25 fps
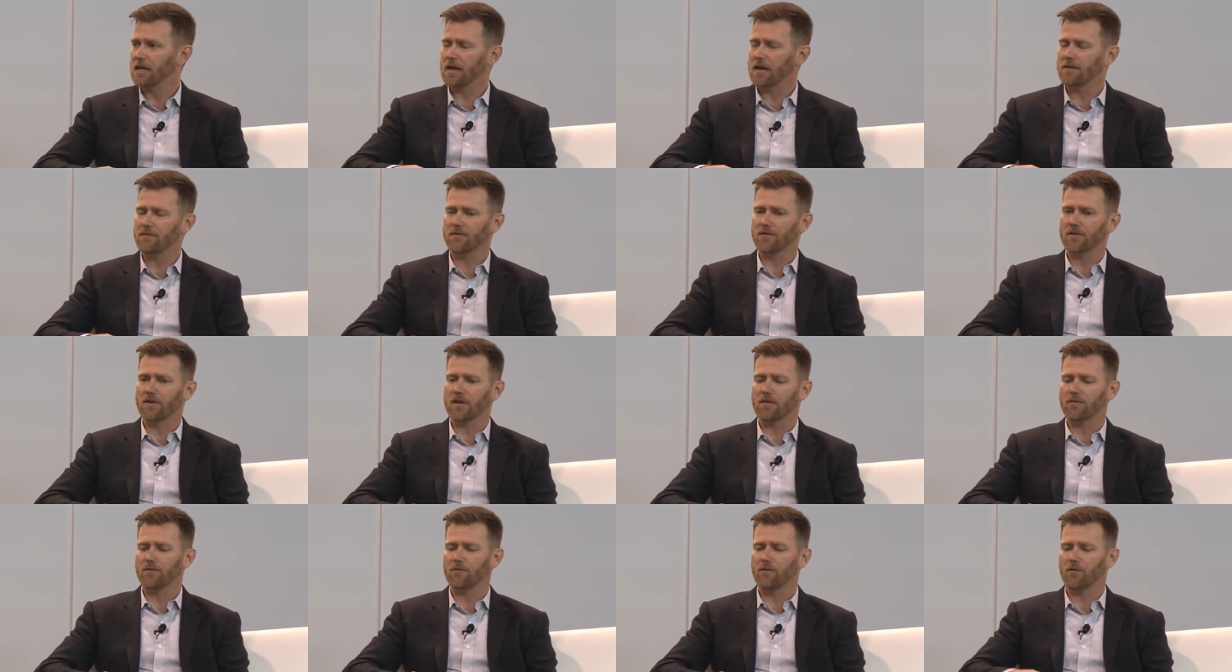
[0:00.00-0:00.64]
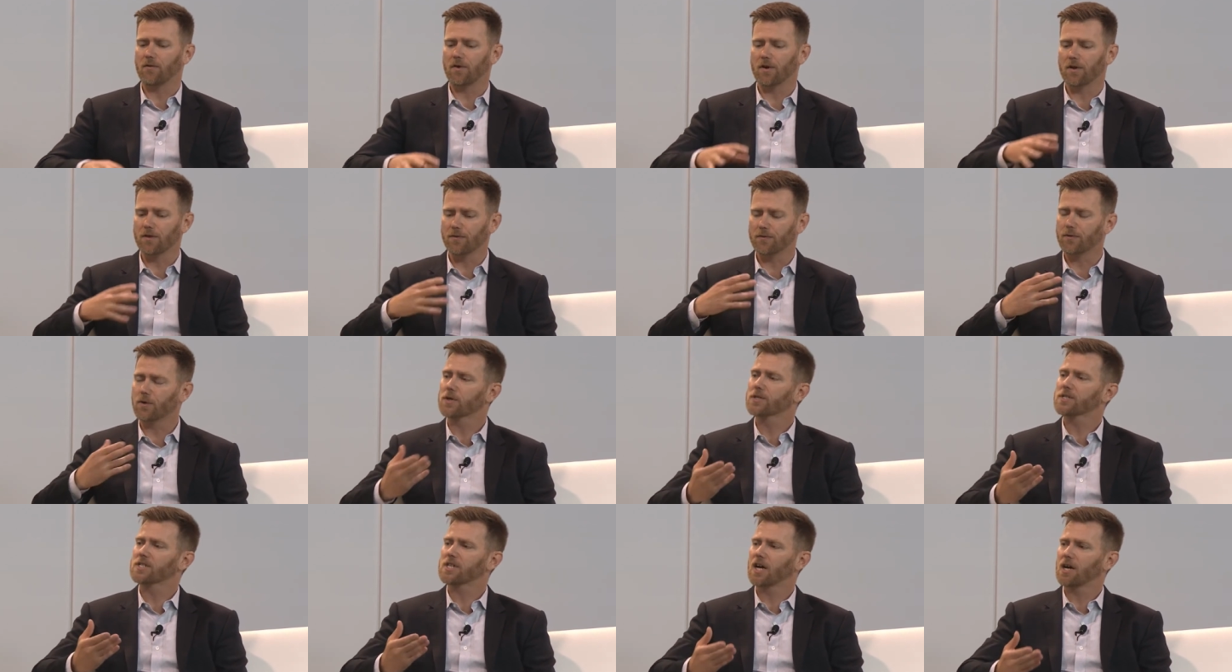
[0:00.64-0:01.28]
If, yeah. if for the
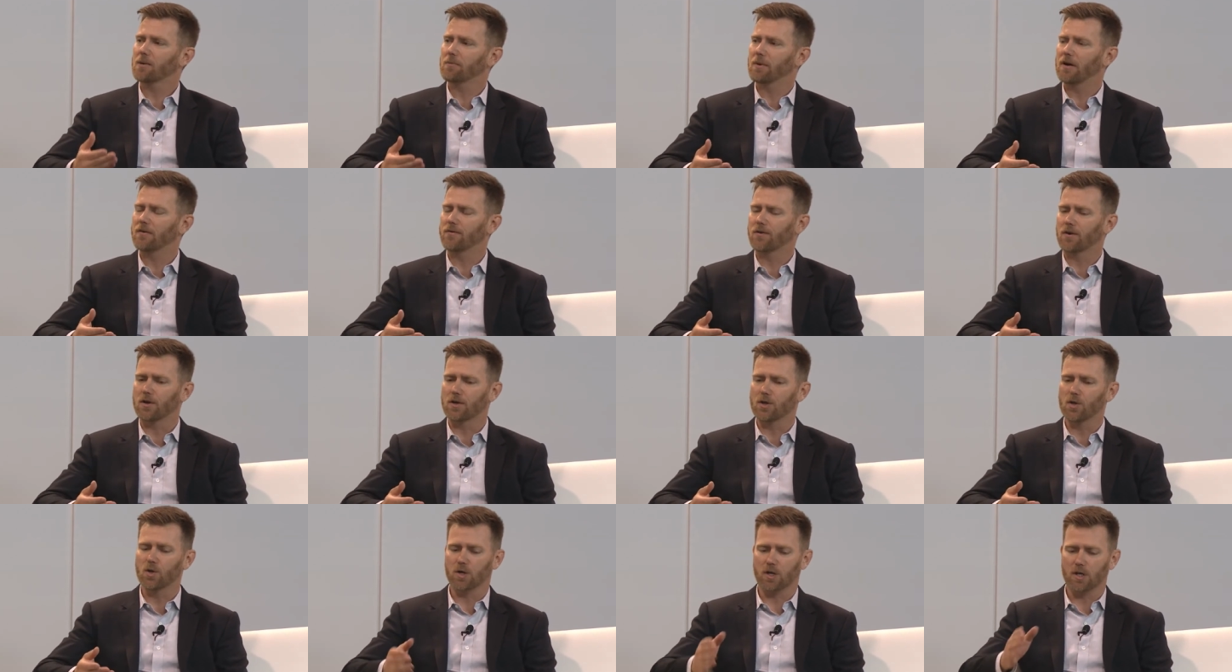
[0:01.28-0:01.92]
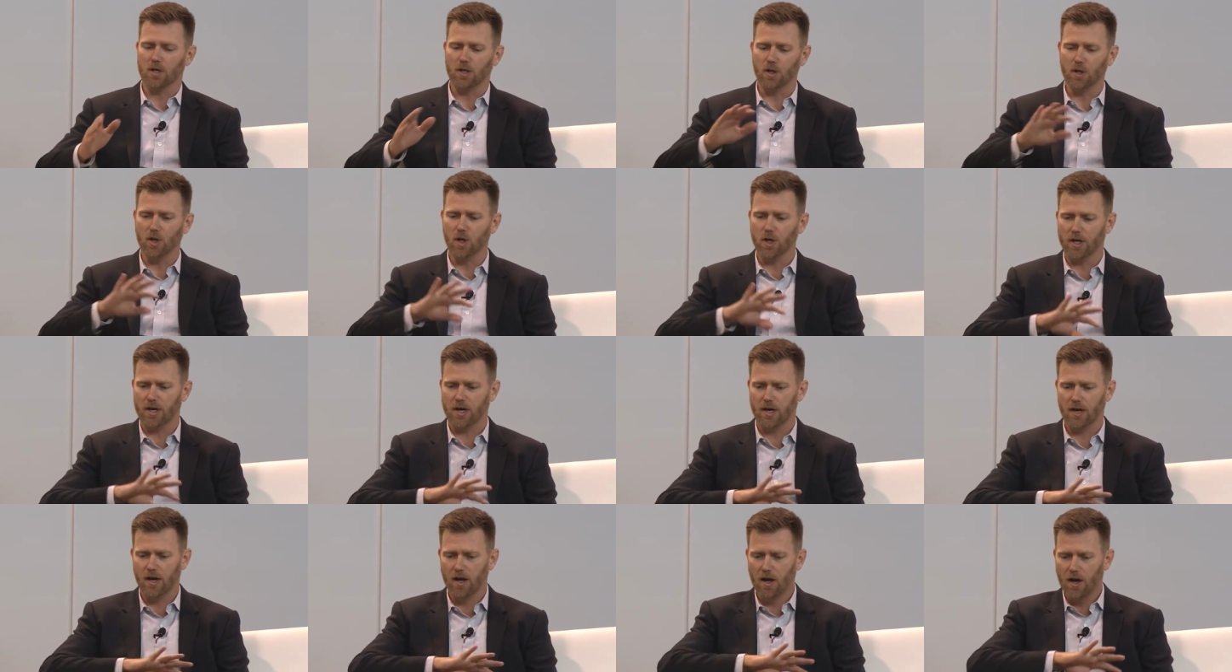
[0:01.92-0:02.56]
first time ever you can
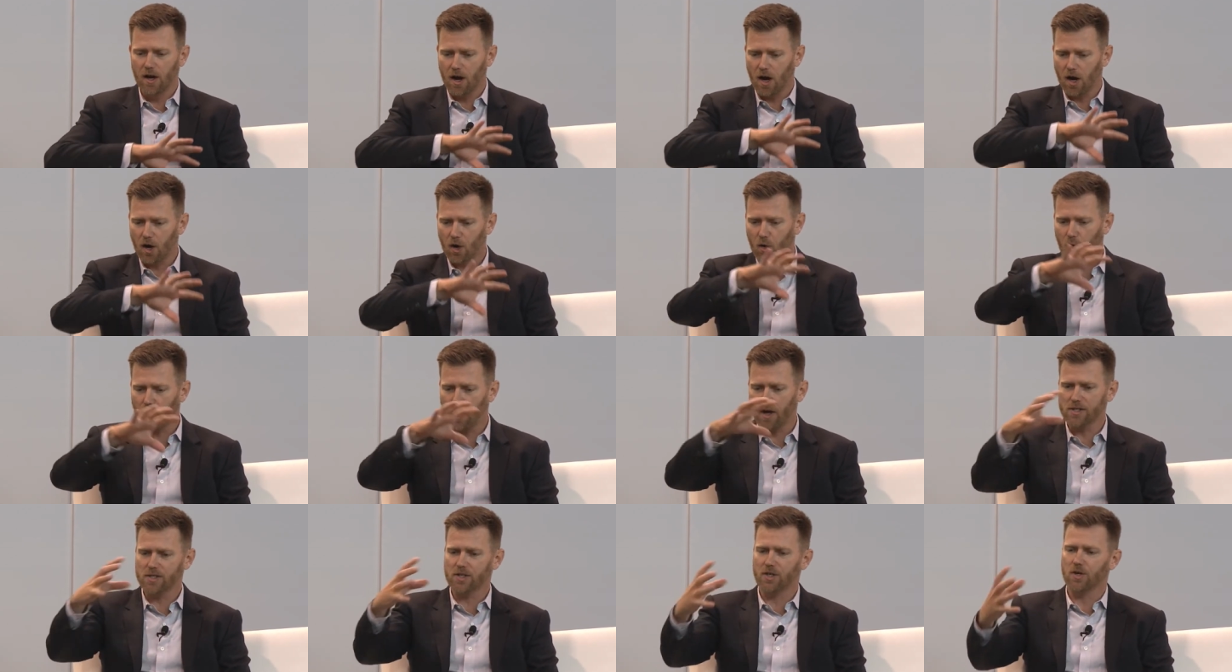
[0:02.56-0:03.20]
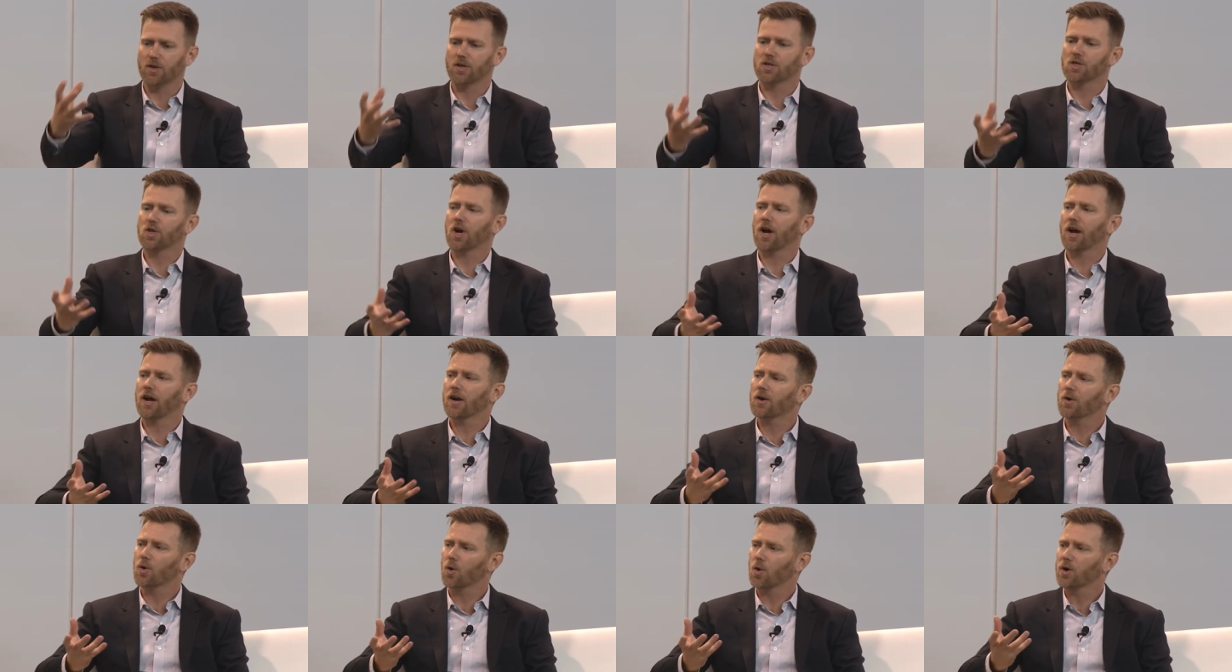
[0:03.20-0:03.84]
look across your
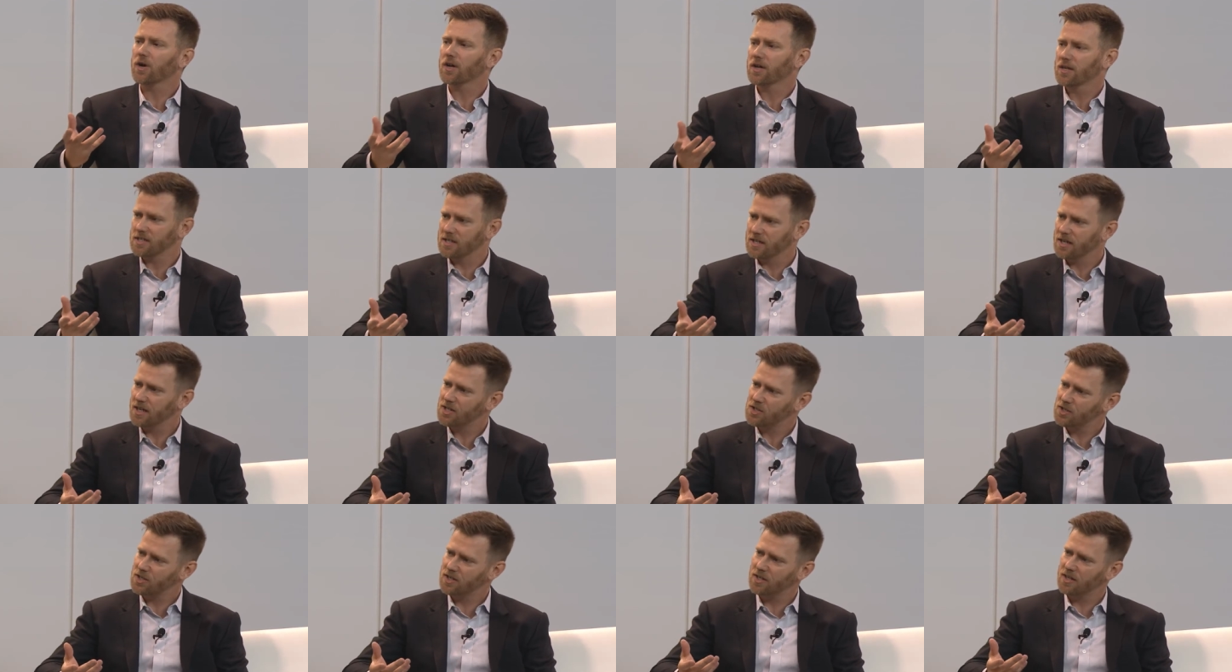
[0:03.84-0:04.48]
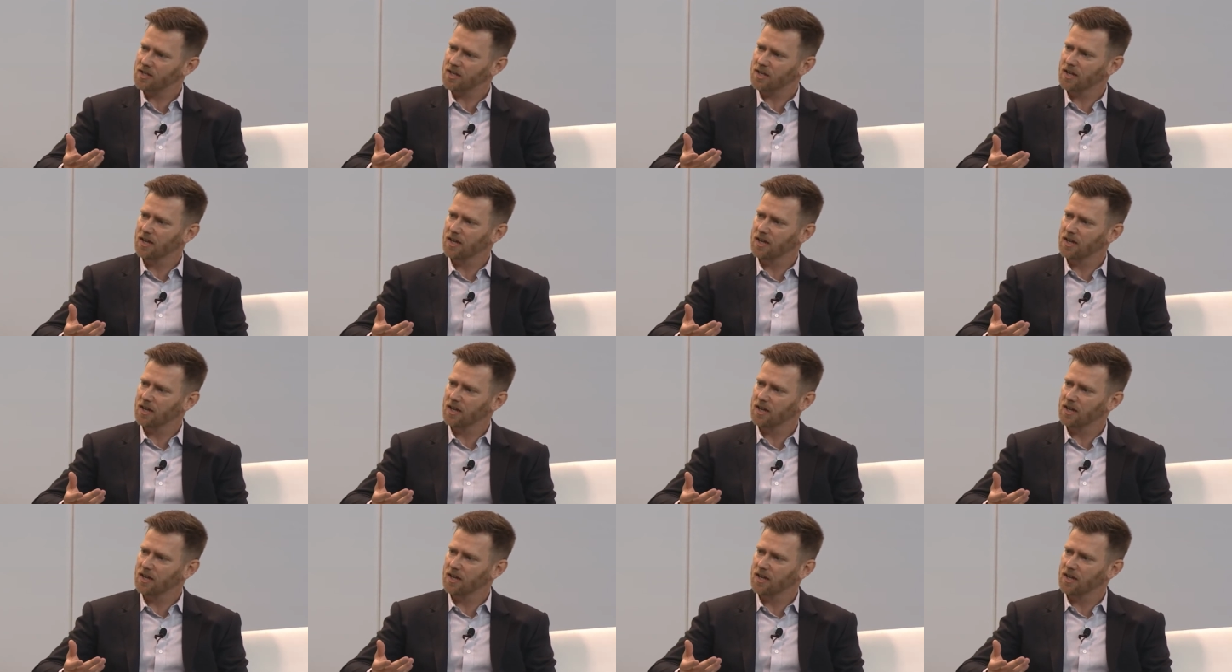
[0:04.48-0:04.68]
entire organization